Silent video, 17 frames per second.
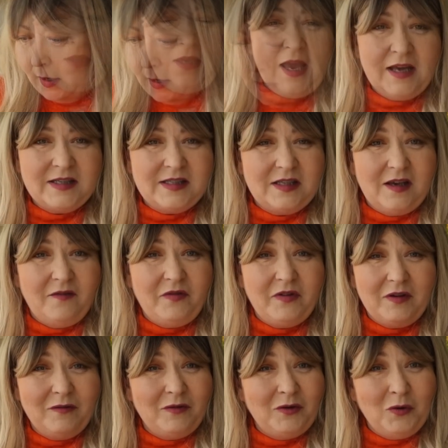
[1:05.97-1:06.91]
And yes,
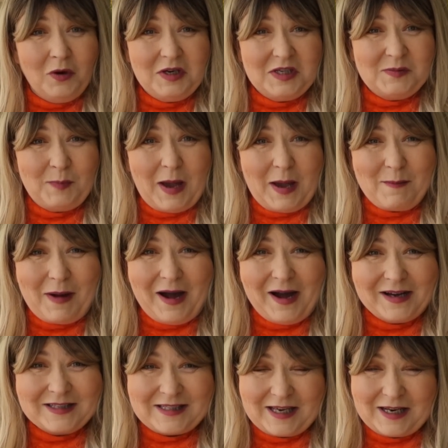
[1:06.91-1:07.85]
if you notice by my
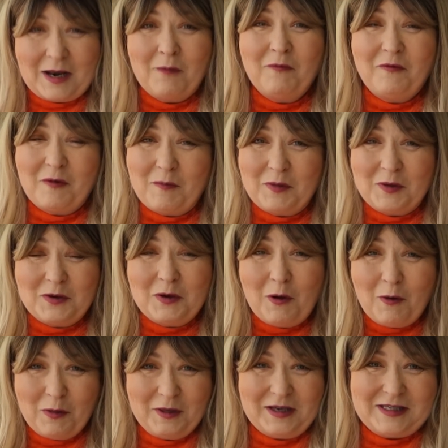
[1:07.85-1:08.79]
accent, I'm from the
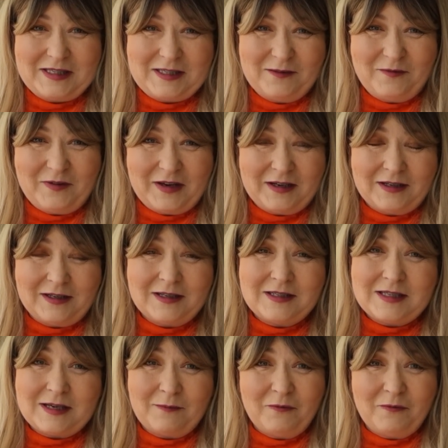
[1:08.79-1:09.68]
northeast of England.